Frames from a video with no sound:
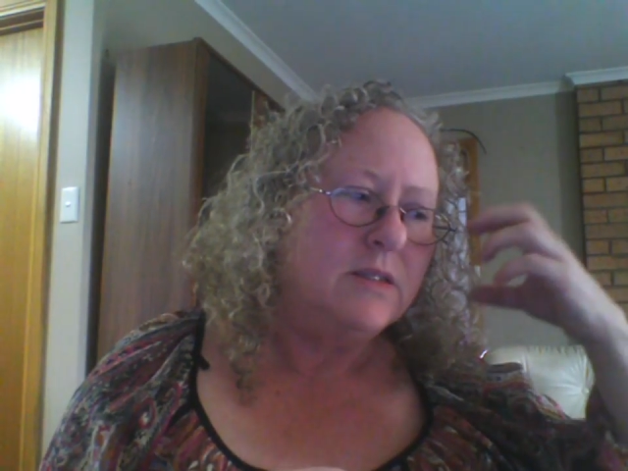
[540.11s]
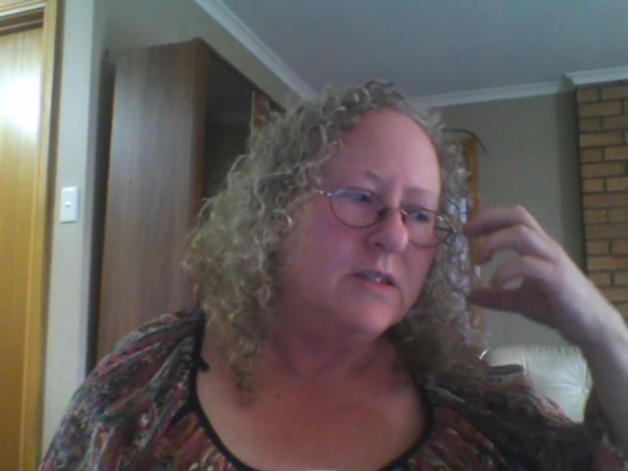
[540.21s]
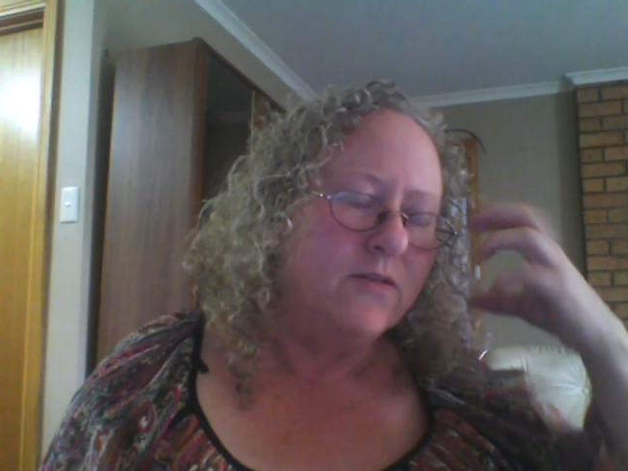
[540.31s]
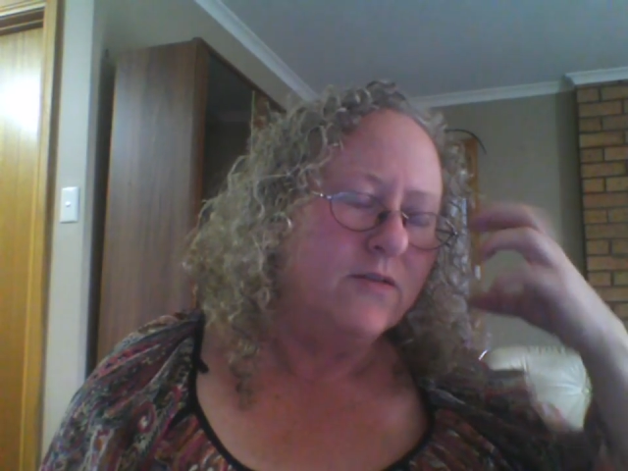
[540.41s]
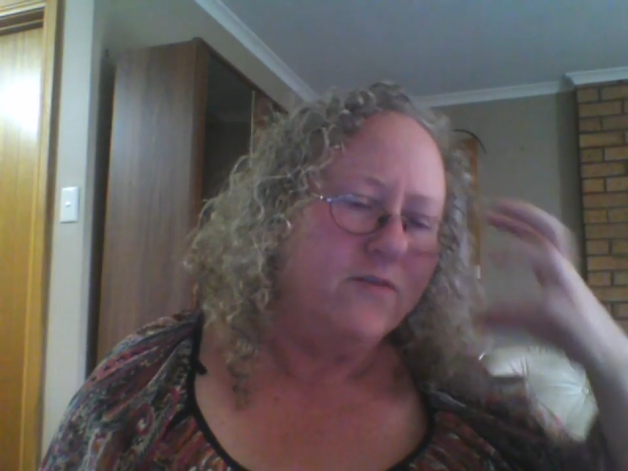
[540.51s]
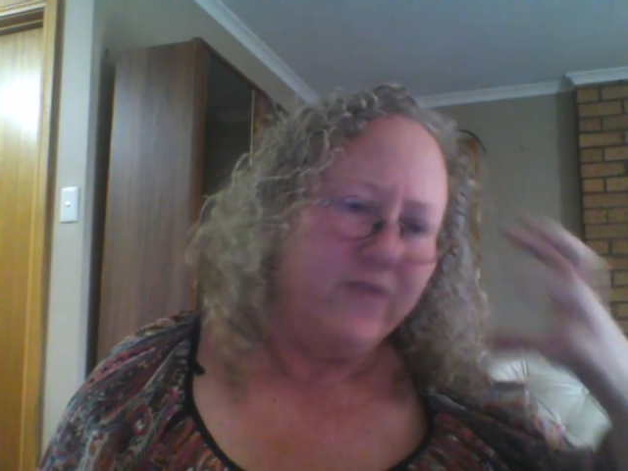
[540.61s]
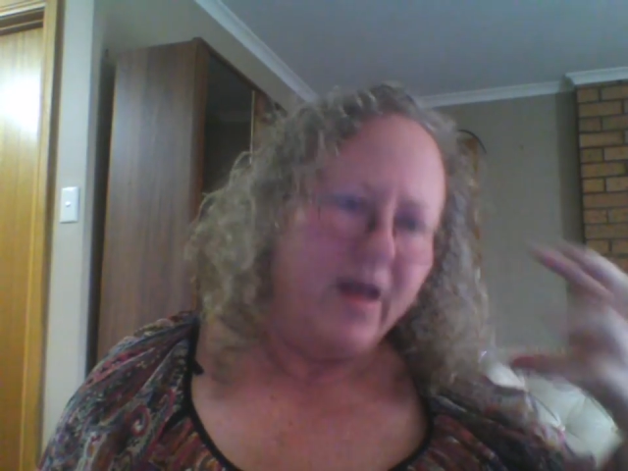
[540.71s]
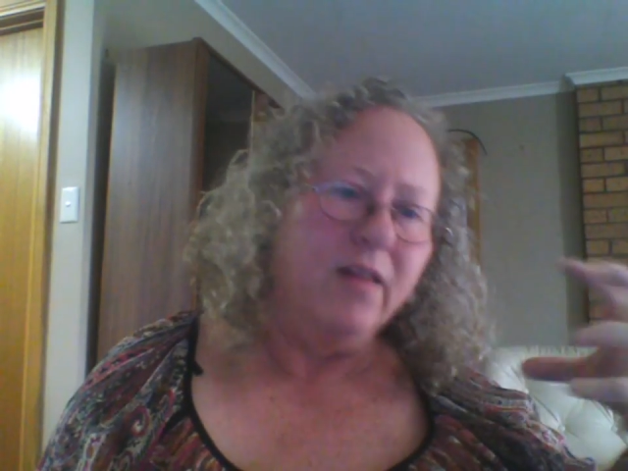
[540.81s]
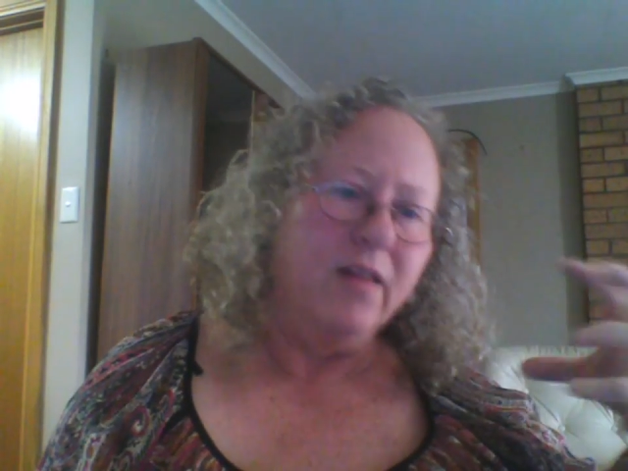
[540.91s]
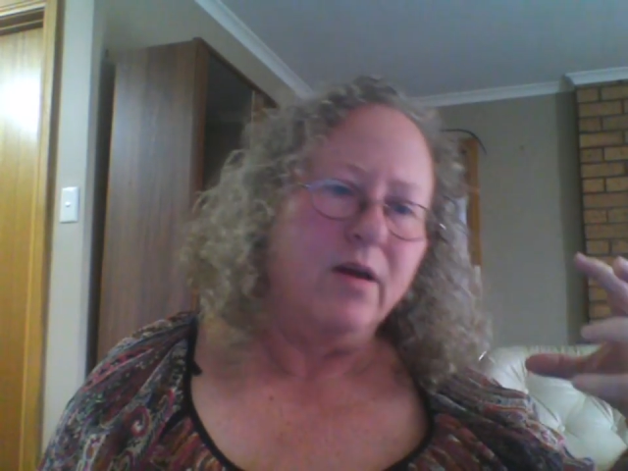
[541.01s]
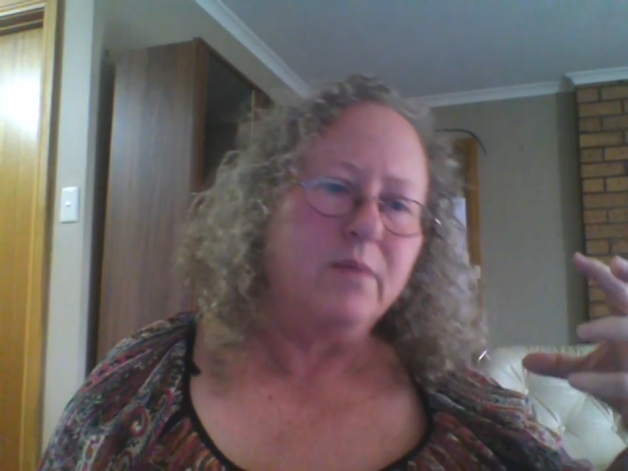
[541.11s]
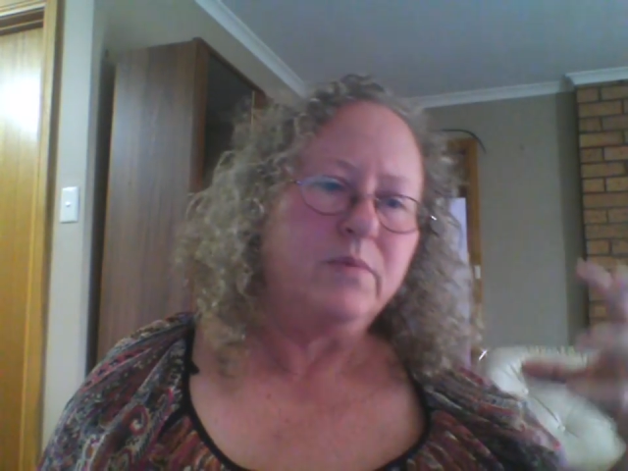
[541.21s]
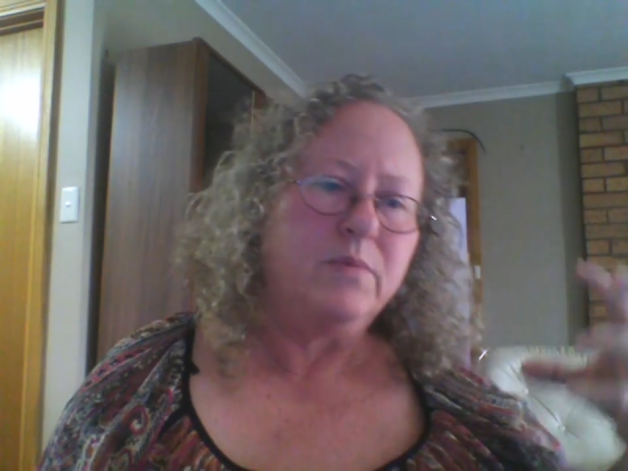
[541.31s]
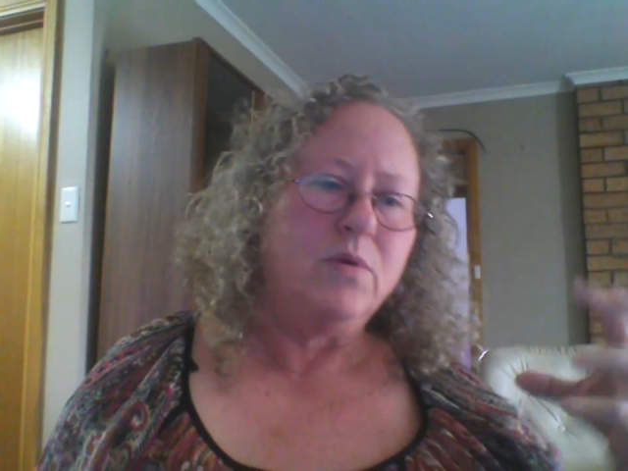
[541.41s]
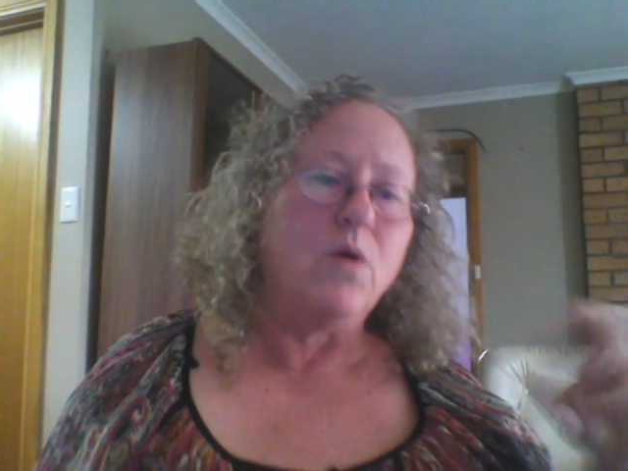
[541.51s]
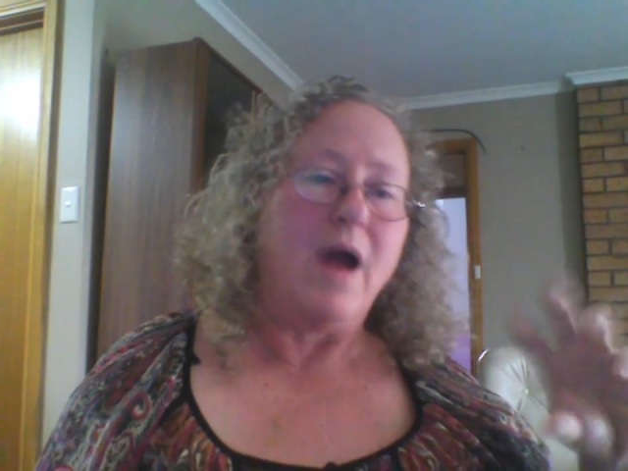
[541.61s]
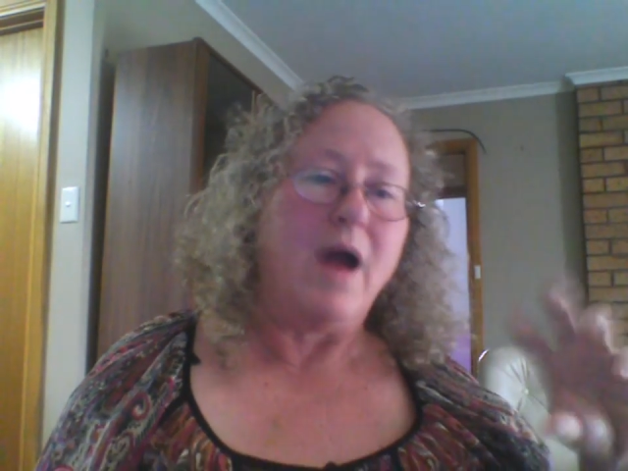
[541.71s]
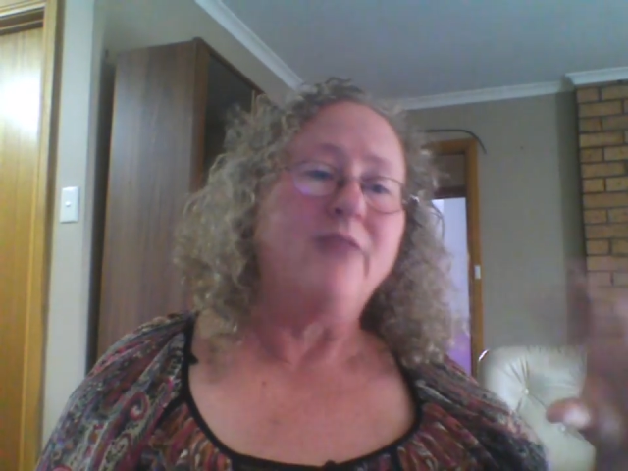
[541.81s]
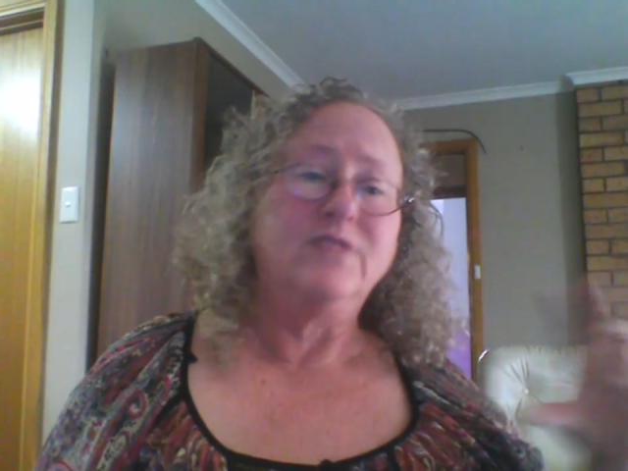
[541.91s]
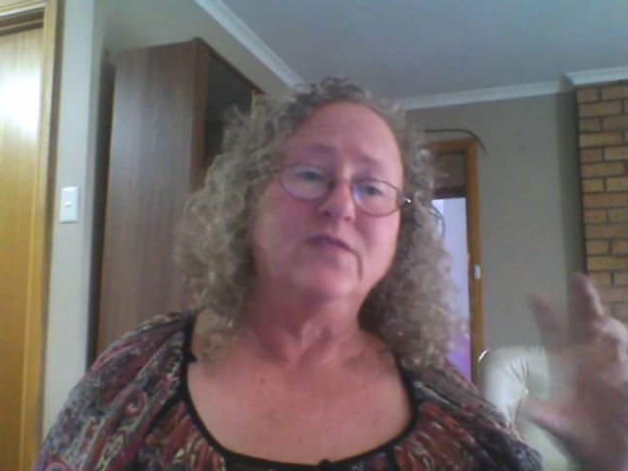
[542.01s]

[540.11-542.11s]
develop, or have